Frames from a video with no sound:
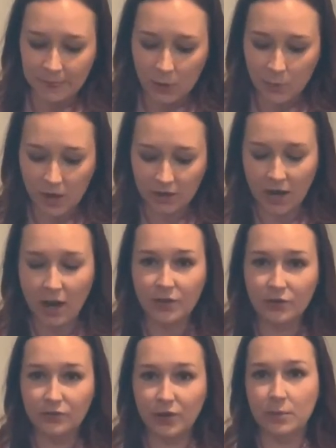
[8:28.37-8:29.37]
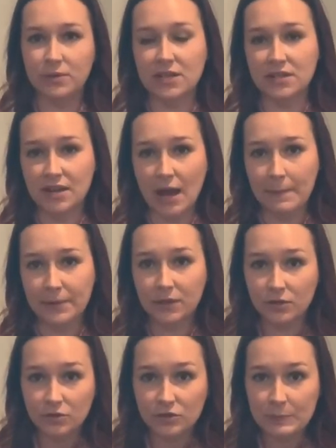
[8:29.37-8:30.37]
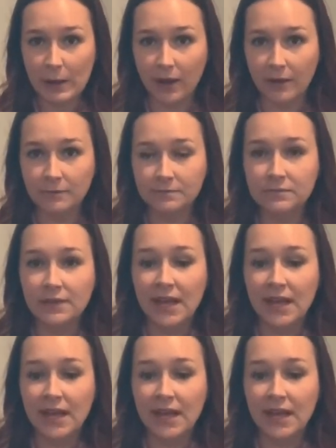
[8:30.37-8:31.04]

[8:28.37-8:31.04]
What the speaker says: while her other foot was on top of the koosh ball.